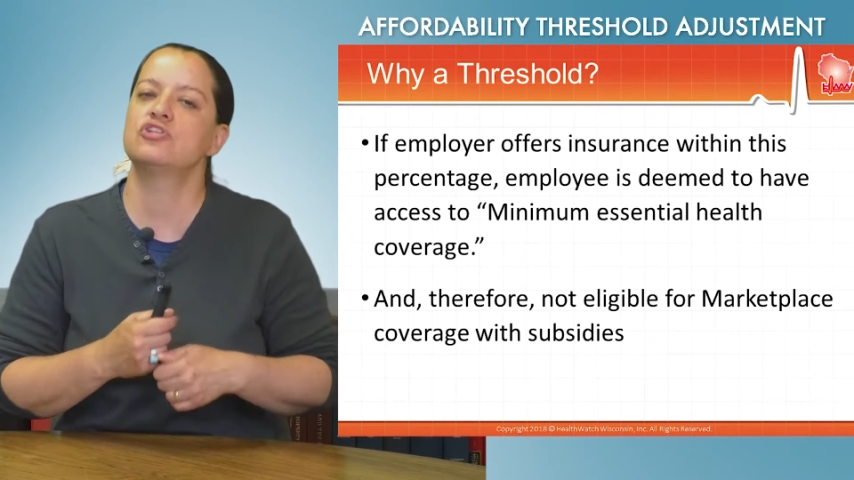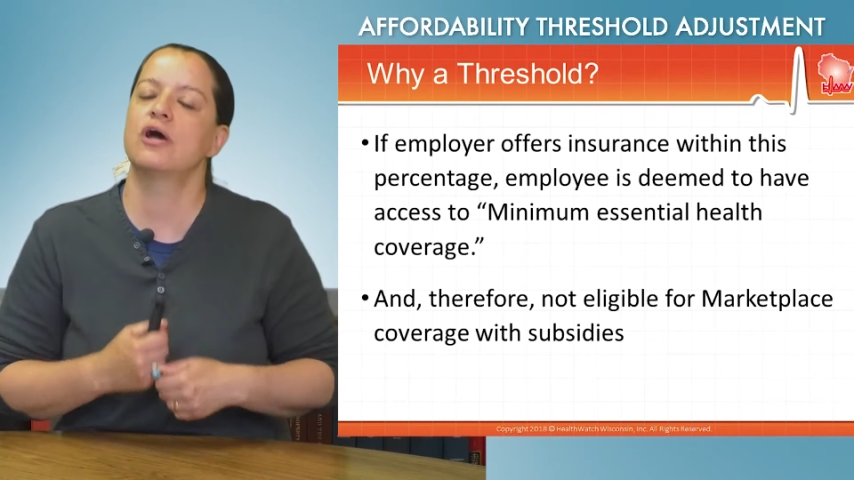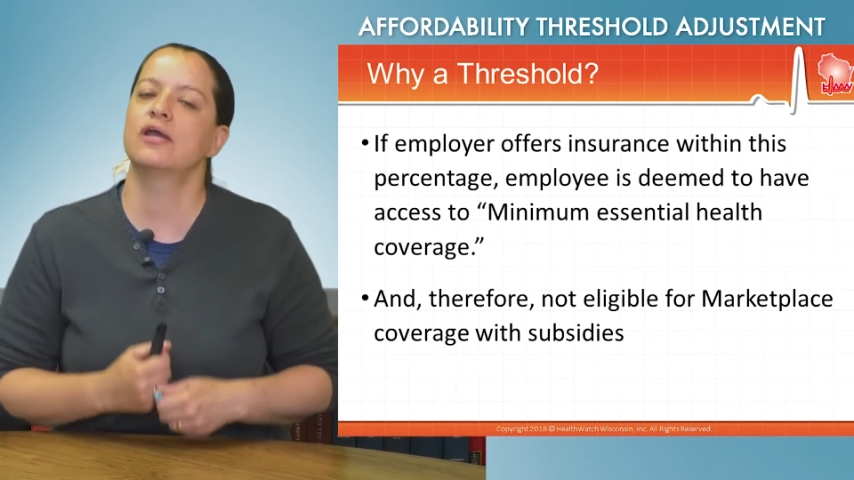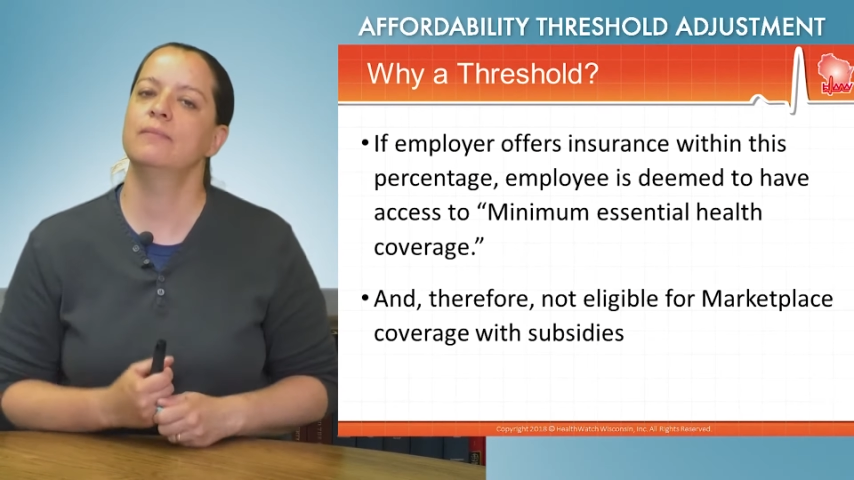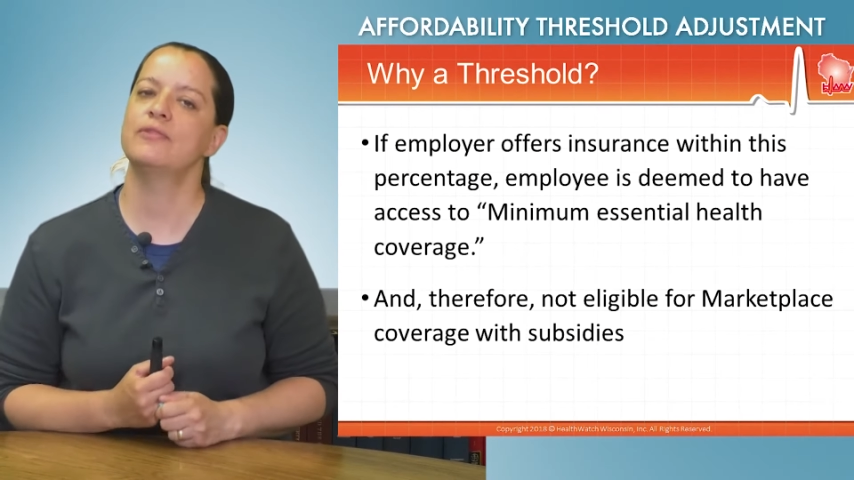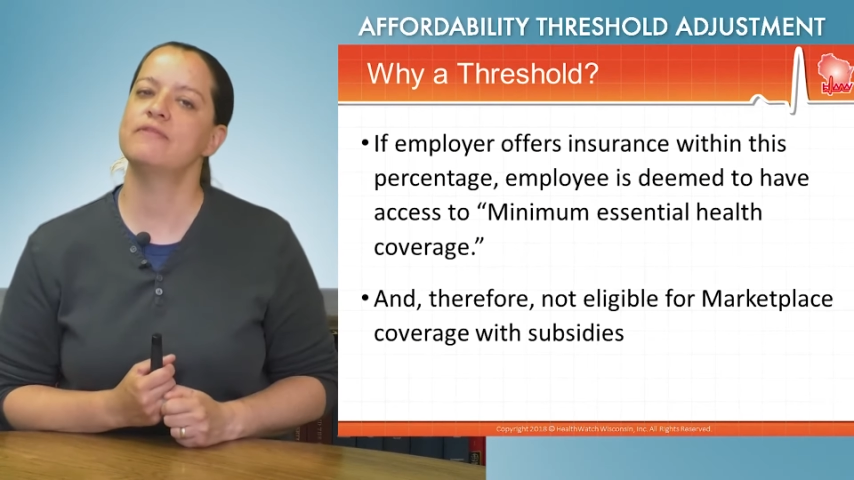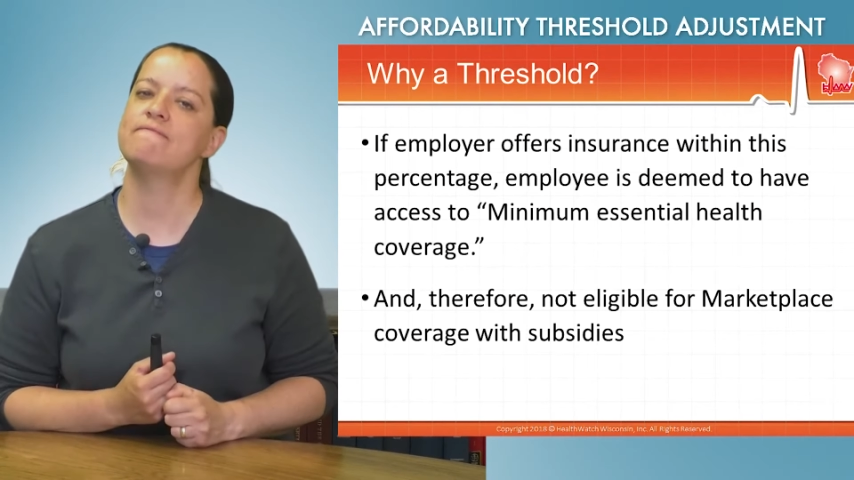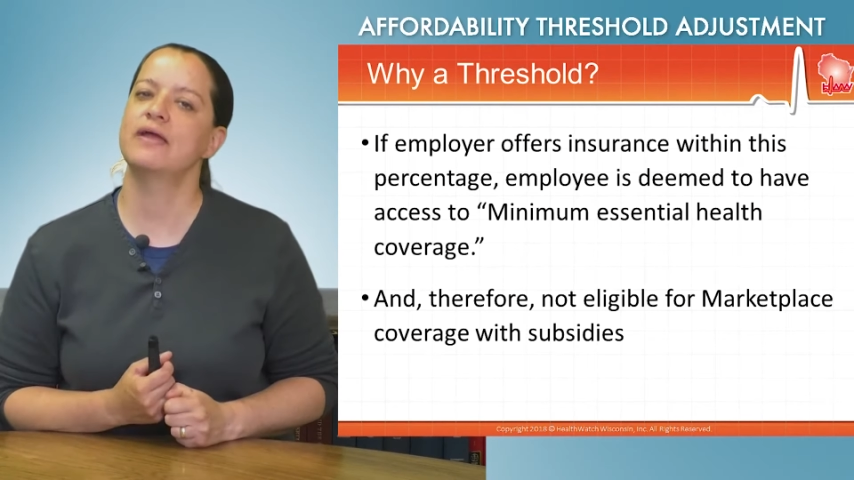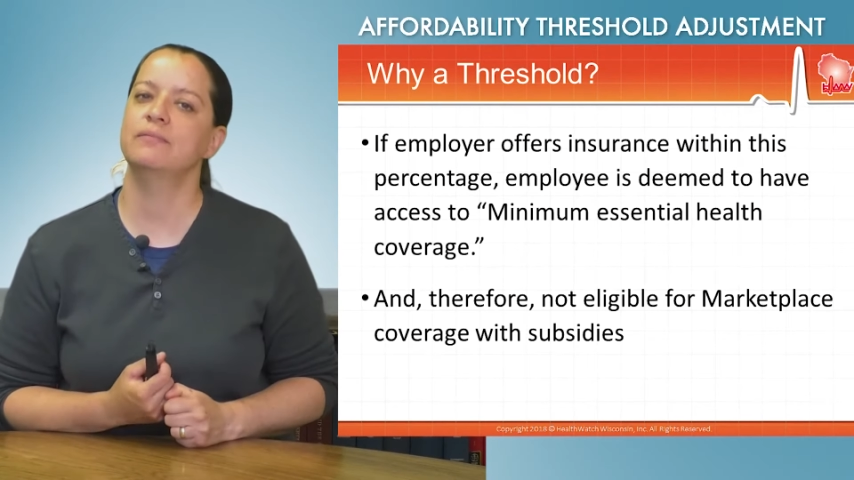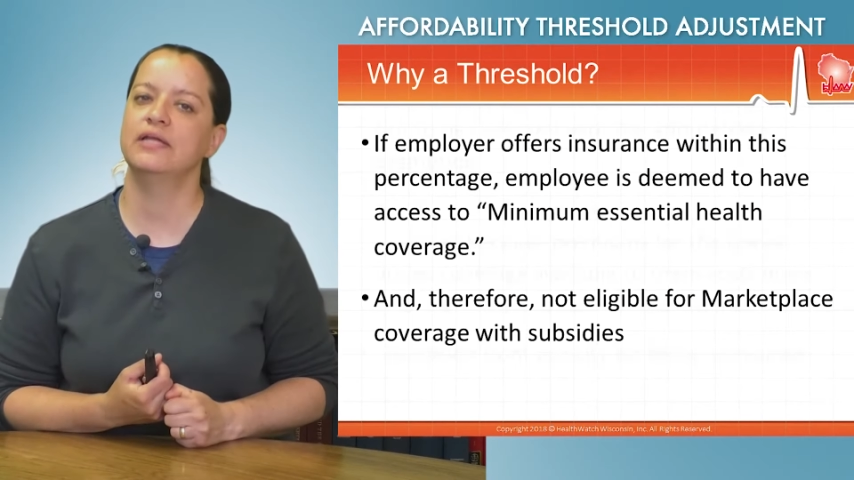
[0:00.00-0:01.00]
talking about the
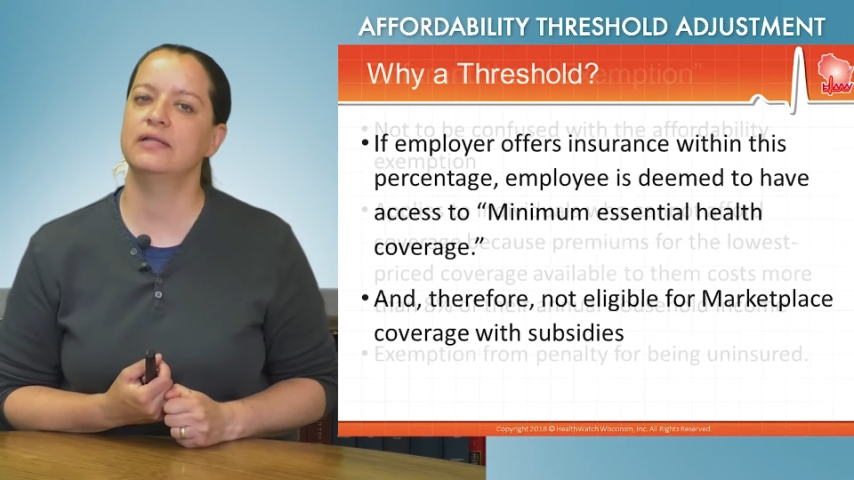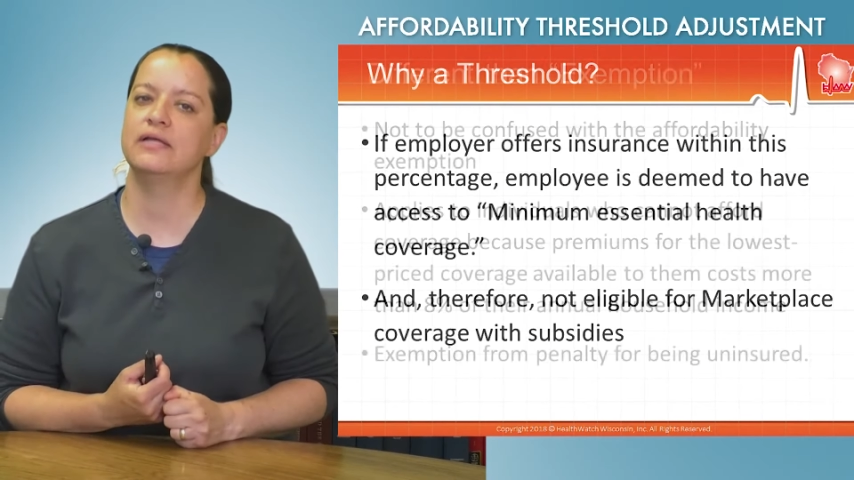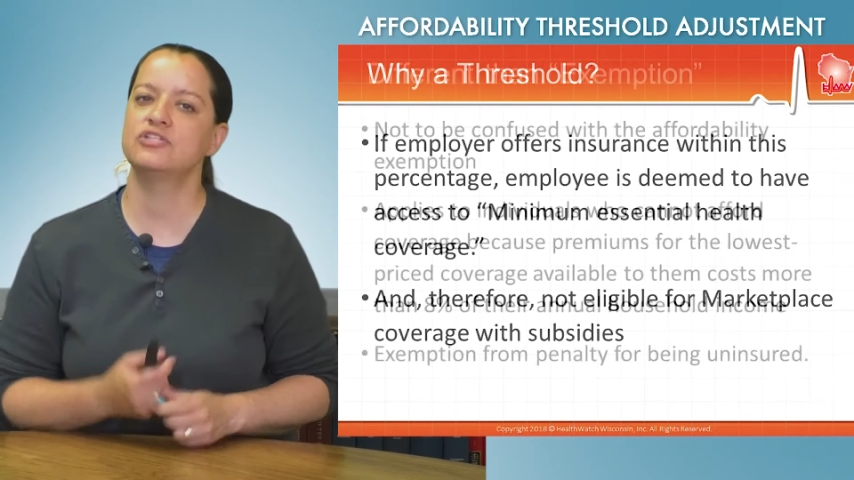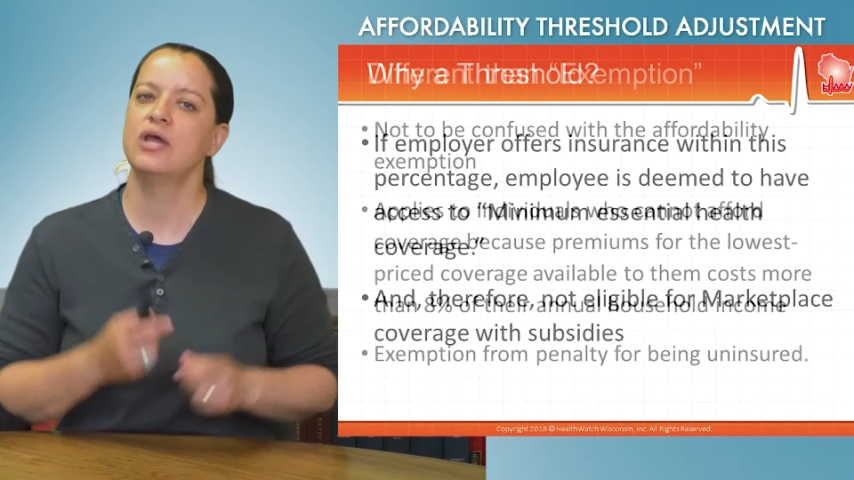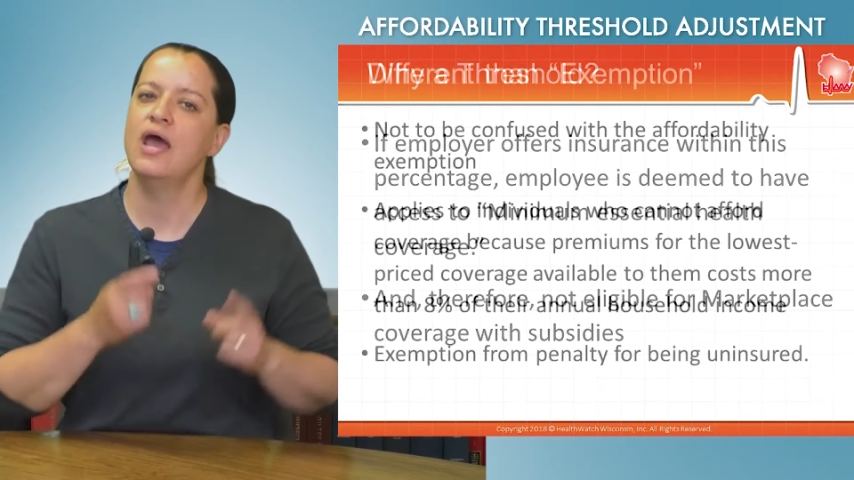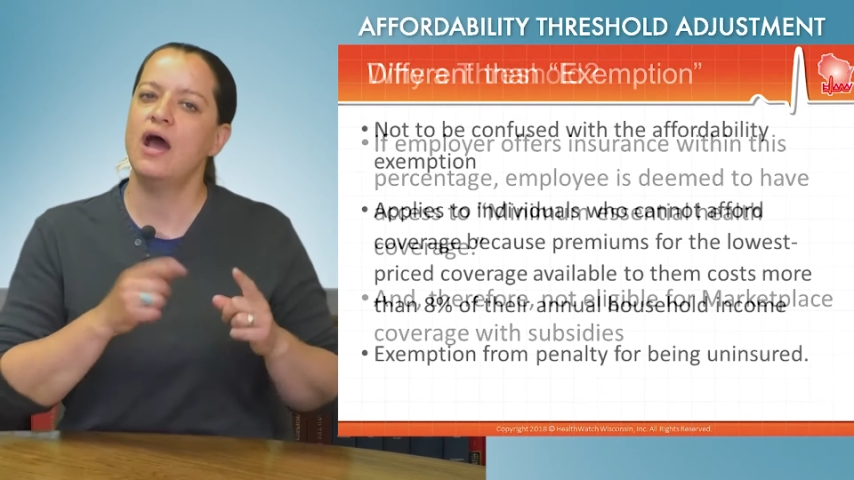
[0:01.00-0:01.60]
family glitch.